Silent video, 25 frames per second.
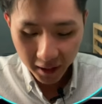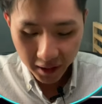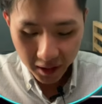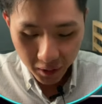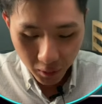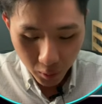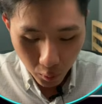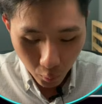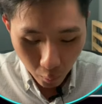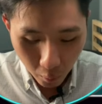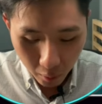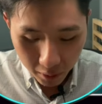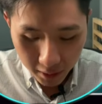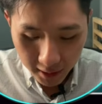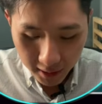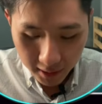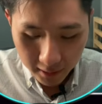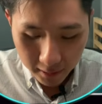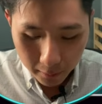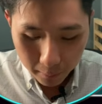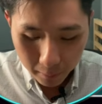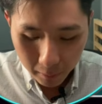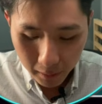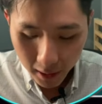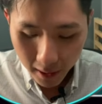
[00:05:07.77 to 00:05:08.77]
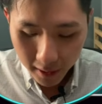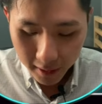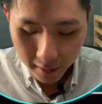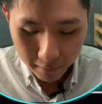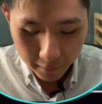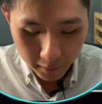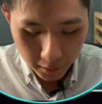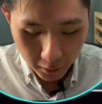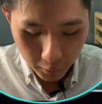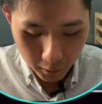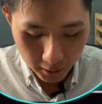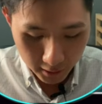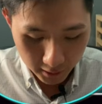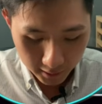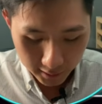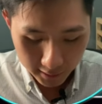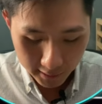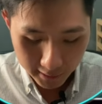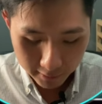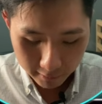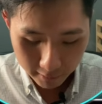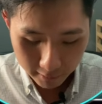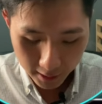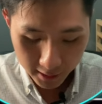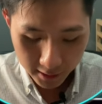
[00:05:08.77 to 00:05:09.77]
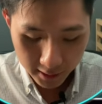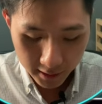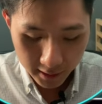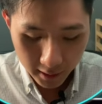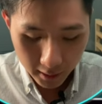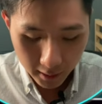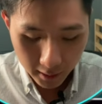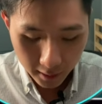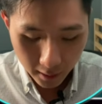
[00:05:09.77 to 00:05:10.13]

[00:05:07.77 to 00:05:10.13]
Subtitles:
you will need to plan a few things, right?